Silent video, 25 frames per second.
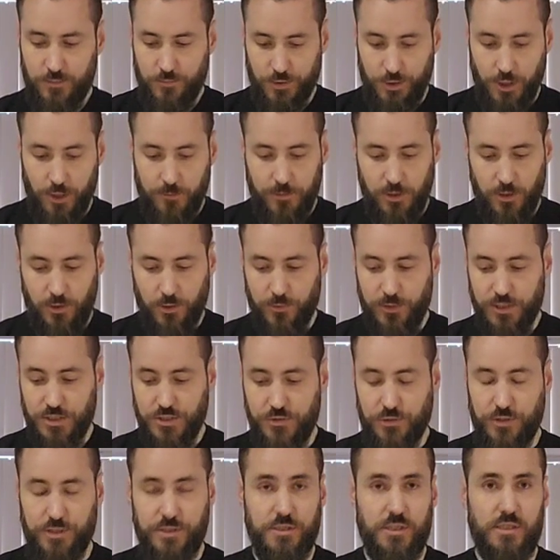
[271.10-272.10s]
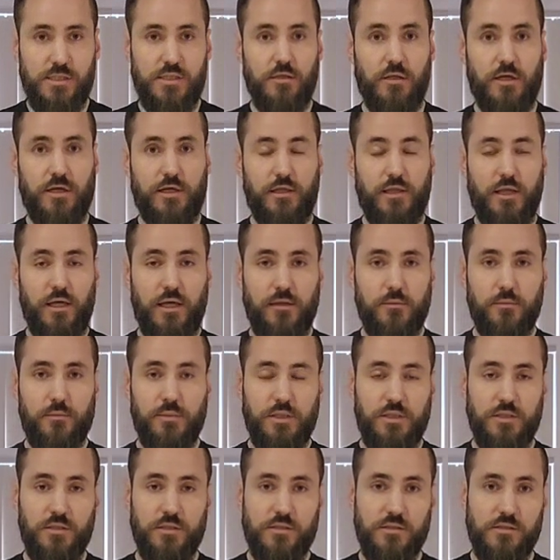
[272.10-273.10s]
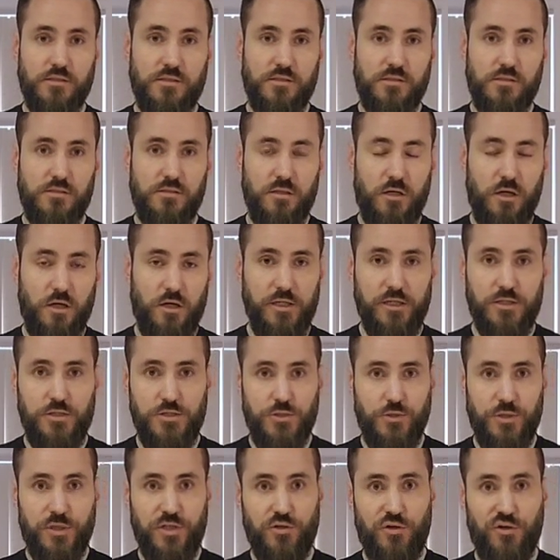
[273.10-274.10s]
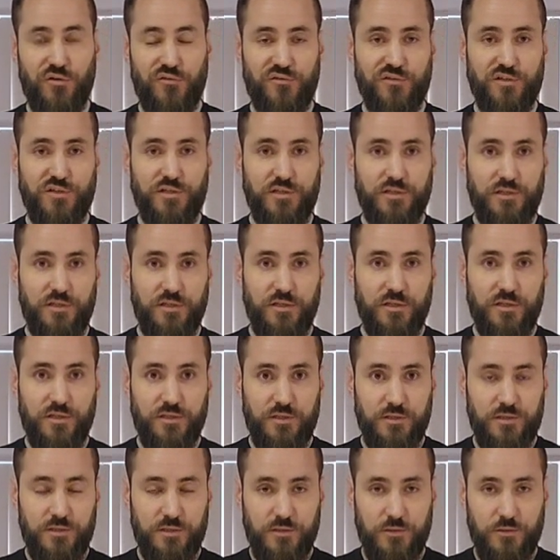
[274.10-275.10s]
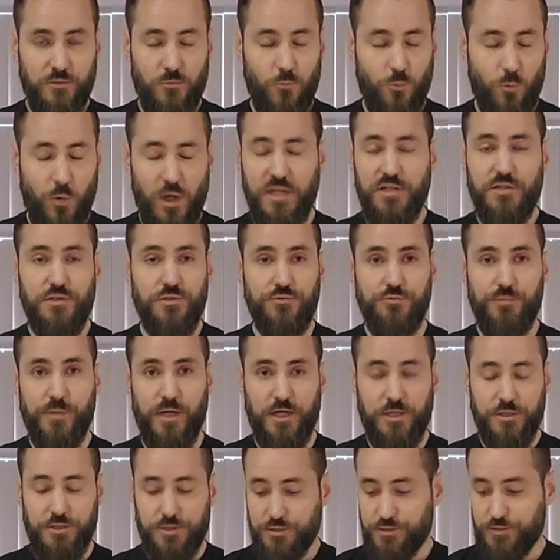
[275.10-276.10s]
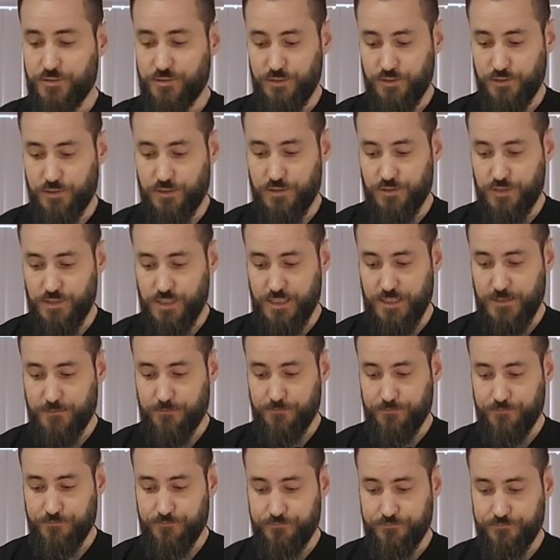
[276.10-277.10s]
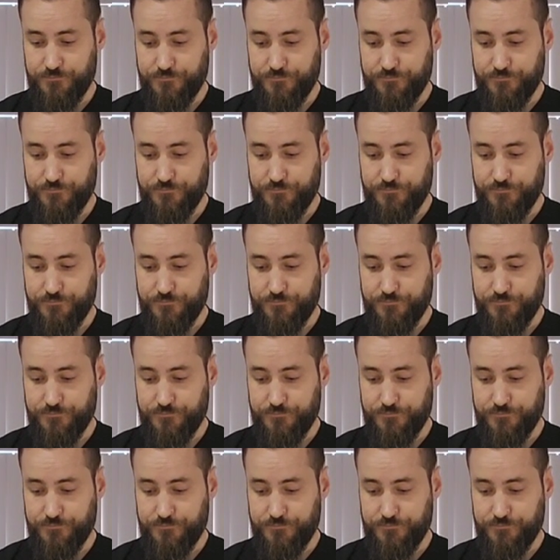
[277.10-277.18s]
But I'm going to enjoy it just like that, because I enjoy coffee way too much. And um,